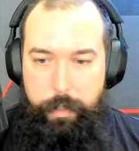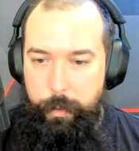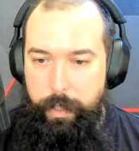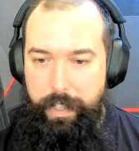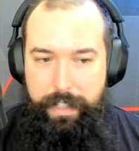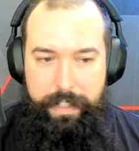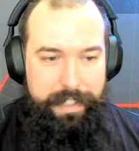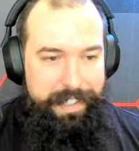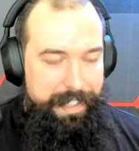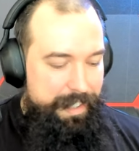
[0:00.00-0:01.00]
you
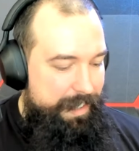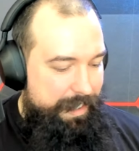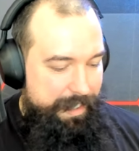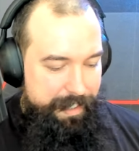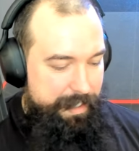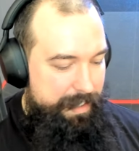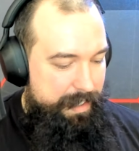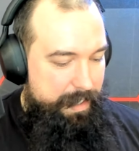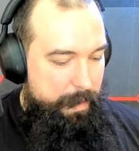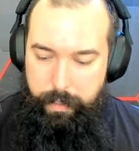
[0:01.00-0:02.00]
here? And
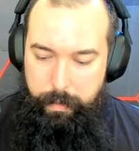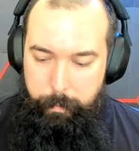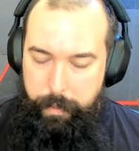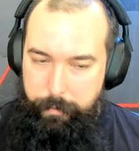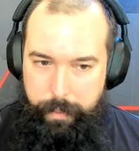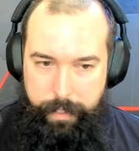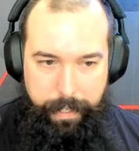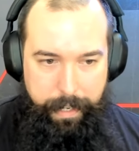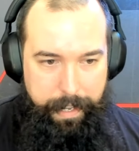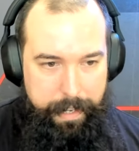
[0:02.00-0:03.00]
before
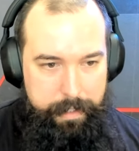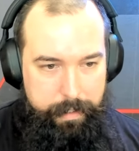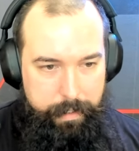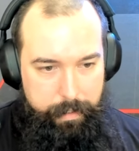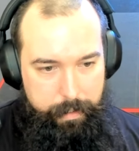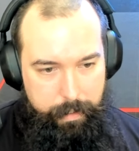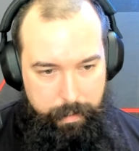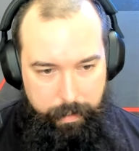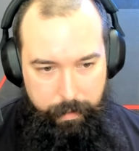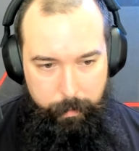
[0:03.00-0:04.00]
anything,
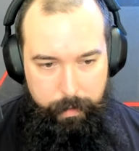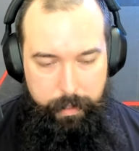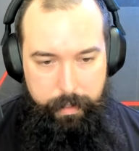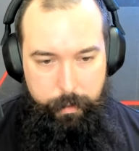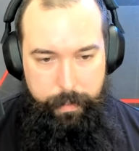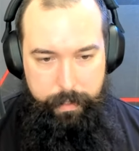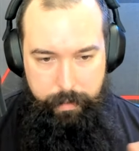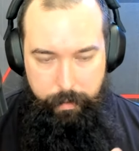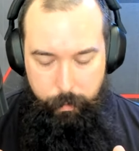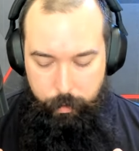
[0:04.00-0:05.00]
I would like to
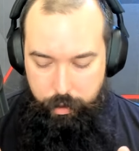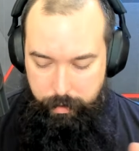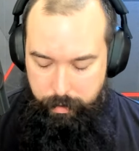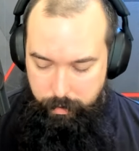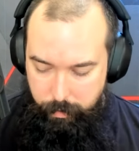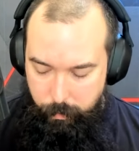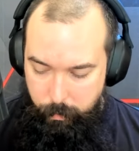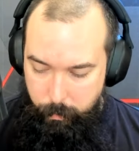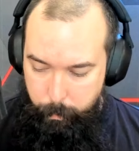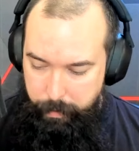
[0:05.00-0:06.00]
ask you just
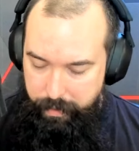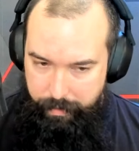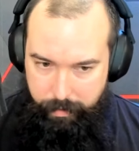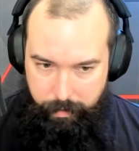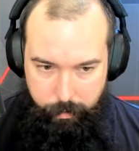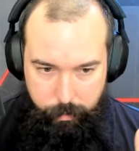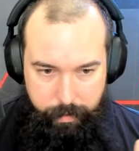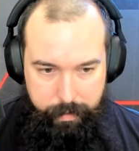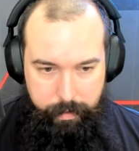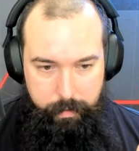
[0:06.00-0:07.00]
to present your
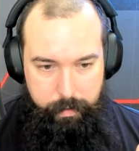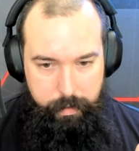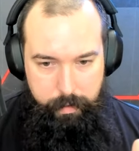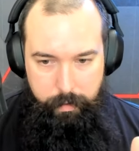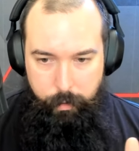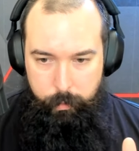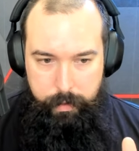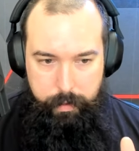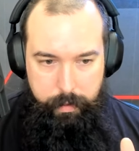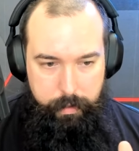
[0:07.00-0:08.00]
results.
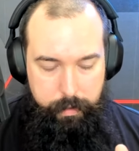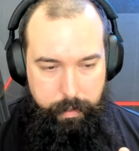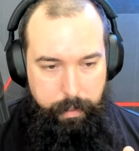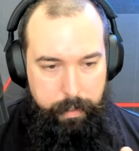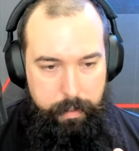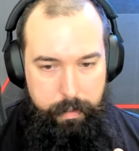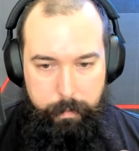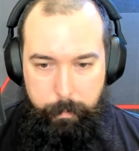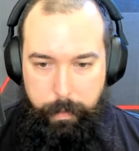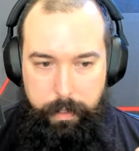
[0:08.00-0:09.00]
Don't tell
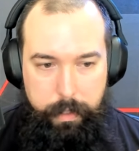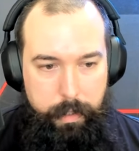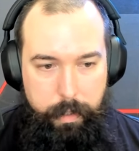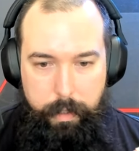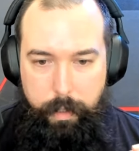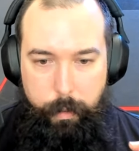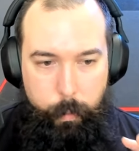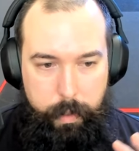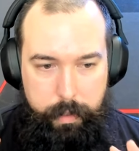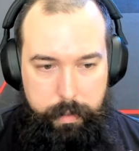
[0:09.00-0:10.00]
me
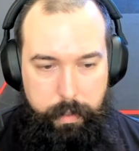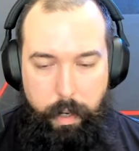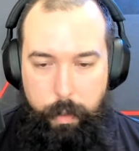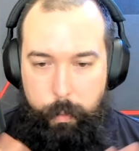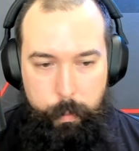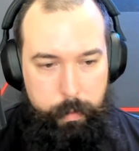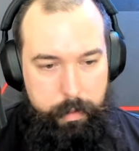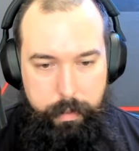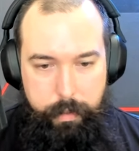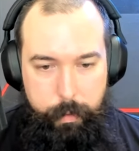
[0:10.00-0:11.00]
what, how
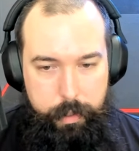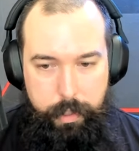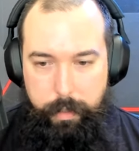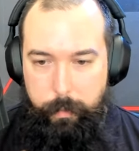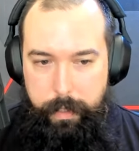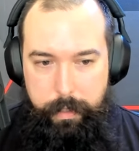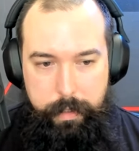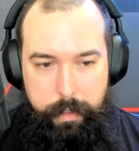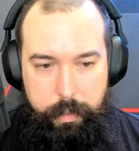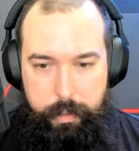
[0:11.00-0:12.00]
did you achieve
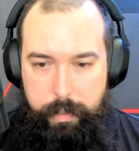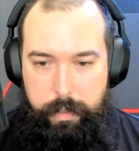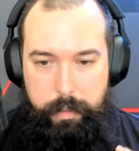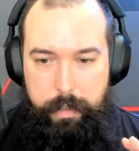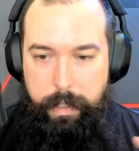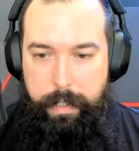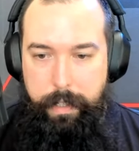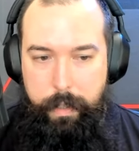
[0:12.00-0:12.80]
anything, just the dry,